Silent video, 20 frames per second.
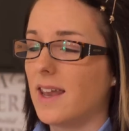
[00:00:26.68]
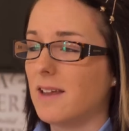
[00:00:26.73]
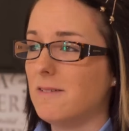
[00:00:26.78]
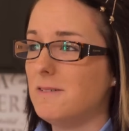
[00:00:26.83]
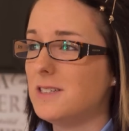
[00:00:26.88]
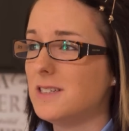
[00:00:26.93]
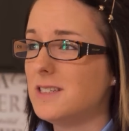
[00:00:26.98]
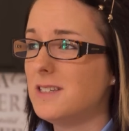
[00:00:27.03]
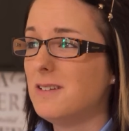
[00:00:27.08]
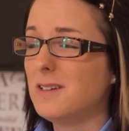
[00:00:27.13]
and I
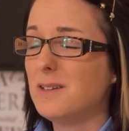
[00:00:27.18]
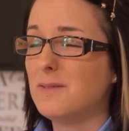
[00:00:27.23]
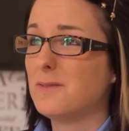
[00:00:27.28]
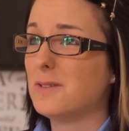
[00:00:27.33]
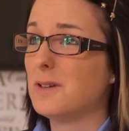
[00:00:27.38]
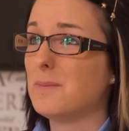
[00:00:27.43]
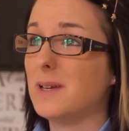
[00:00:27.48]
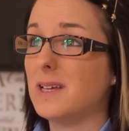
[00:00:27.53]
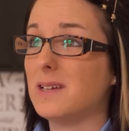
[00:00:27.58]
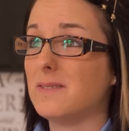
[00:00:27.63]
was just looking
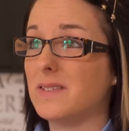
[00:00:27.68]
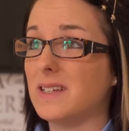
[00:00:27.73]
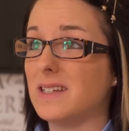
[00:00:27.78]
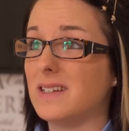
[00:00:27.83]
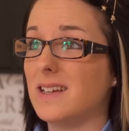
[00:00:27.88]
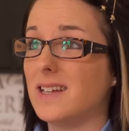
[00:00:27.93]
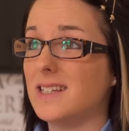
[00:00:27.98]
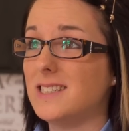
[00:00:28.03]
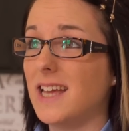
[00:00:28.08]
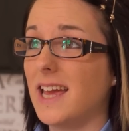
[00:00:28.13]
for a bit of
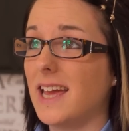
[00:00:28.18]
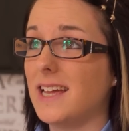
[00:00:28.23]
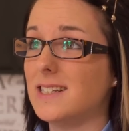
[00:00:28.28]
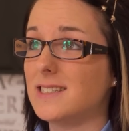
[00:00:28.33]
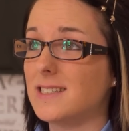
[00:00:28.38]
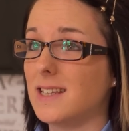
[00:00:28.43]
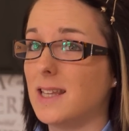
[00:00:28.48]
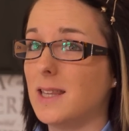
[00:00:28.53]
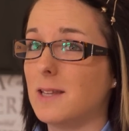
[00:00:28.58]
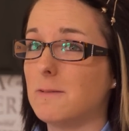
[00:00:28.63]
a
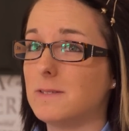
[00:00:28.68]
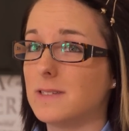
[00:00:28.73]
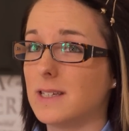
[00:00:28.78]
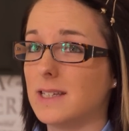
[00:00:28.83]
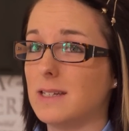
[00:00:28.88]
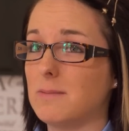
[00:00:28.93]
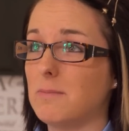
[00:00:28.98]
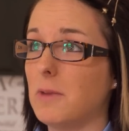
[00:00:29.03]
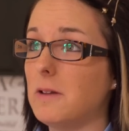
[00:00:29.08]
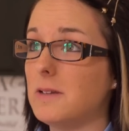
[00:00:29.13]
change, something that was
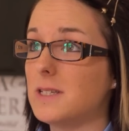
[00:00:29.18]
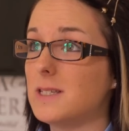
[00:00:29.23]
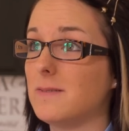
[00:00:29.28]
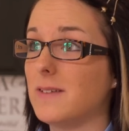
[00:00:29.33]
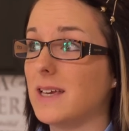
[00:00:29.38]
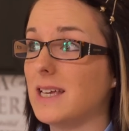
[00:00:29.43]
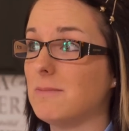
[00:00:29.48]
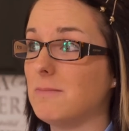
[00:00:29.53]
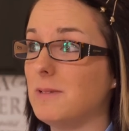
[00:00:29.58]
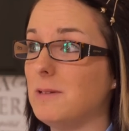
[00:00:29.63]
going to
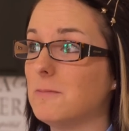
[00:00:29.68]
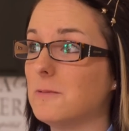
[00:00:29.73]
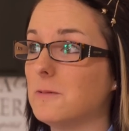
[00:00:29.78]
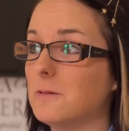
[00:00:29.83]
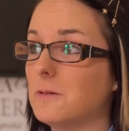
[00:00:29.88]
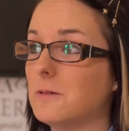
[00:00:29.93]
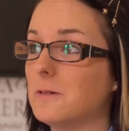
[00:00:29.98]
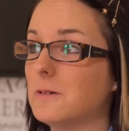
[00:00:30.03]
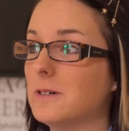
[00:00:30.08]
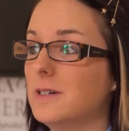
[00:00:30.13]
motivate me
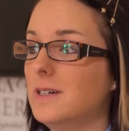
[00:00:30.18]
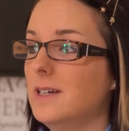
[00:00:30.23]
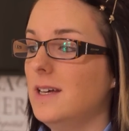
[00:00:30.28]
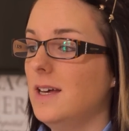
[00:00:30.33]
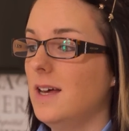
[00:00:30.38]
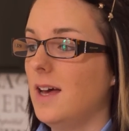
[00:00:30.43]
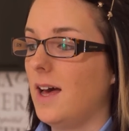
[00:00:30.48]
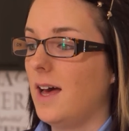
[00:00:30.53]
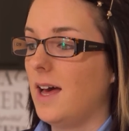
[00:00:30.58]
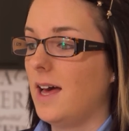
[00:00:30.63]
more
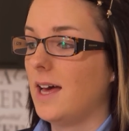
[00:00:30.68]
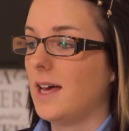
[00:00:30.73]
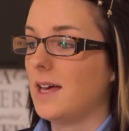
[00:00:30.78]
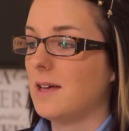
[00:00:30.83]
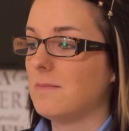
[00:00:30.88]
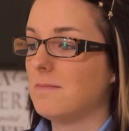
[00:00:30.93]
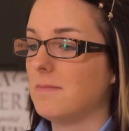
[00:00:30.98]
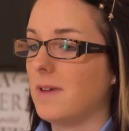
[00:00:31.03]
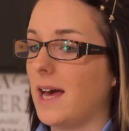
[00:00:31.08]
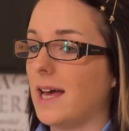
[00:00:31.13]

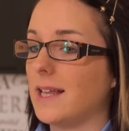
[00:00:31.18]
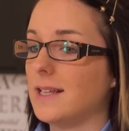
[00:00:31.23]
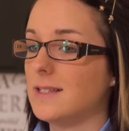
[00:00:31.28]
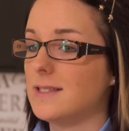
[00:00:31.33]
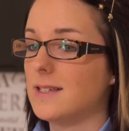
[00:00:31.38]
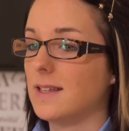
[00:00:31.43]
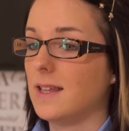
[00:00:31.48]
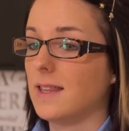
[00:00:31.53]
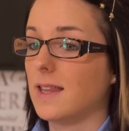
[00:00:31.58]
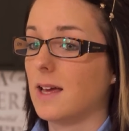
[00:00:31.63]

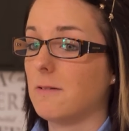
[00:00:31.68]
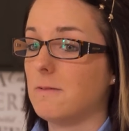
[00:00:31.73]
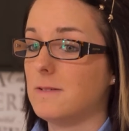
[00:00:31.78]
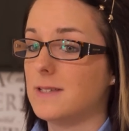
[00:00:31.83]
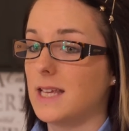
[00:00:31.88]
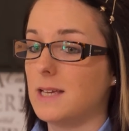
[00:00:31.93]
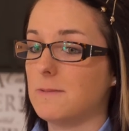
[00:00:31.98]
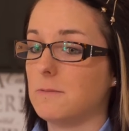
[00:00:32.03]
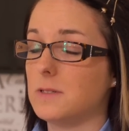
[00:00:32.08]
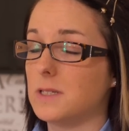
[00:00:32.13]
and something that I
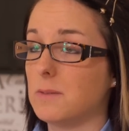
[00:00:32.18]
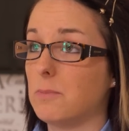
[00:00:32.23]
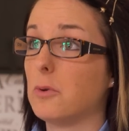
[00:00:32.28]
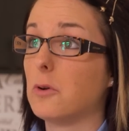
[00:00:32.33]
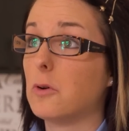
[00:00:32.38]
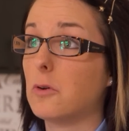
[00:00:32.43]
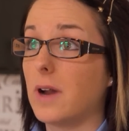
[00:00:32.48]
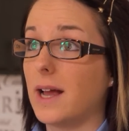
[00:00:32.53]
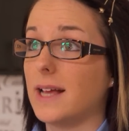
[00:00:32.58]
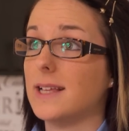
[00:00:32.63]
was able to
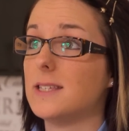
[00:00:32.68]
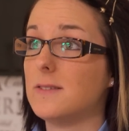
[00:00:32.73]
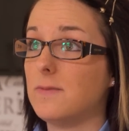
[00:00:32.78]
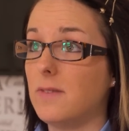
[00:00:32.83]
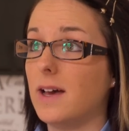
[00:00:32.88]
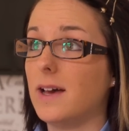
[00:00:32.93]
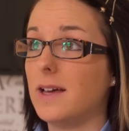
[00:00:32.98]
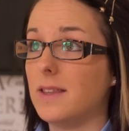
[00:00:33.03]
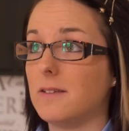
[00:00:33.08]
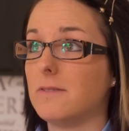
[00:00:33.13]
progress
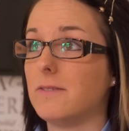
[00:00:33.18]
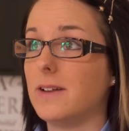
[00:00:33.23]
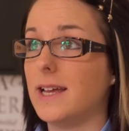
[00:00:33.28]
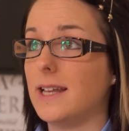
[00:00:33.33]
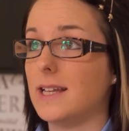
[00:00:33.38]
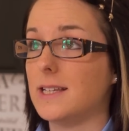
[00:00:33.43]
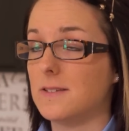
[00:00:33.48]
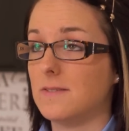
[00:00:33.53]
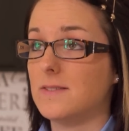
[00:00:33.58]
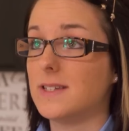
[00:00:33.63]
further
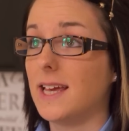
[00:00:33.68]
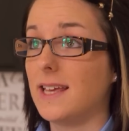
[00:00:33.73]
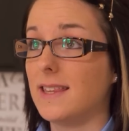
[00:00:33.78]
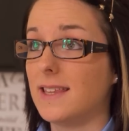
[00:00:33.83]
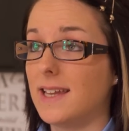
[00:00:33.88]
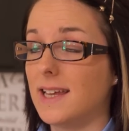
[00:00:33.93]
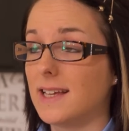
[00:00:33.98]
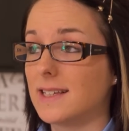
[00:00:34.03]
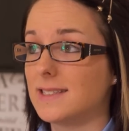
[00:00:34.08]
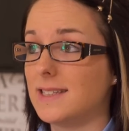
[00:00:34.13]
in and sort of take
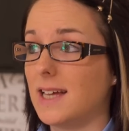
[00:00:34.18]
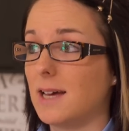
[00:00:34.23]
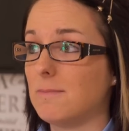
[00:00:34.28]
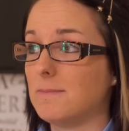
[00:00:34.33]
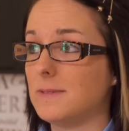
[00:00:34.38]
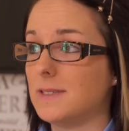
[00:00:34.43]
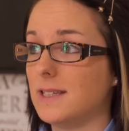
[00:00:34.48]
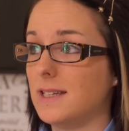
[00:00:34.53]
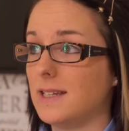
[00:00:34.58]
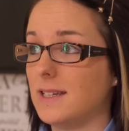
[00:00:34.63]
the next
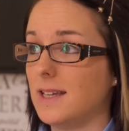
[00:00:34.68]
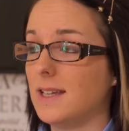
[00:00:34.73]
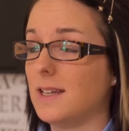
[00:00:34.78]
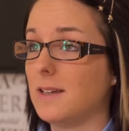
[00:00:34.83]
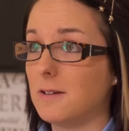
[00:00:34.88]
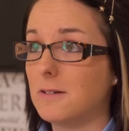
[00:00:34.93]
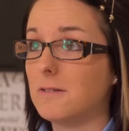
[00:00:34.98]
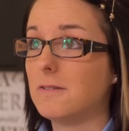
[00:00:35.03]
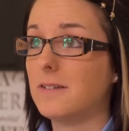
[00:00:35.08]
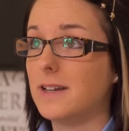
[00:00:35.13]
steps
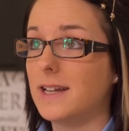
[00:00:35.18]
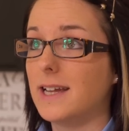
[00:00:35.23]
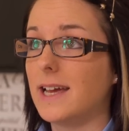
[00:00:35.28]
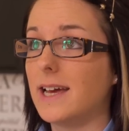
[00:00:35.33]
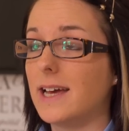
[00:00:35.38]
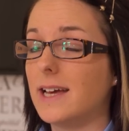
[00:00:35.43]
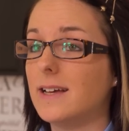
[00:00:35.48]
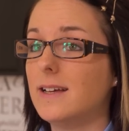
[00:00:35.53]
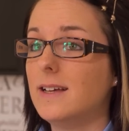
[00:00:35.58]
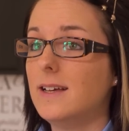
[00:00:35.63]
in a
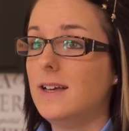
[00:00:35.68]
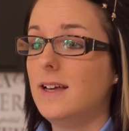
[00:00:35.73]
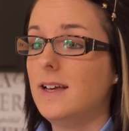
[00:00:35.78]
career.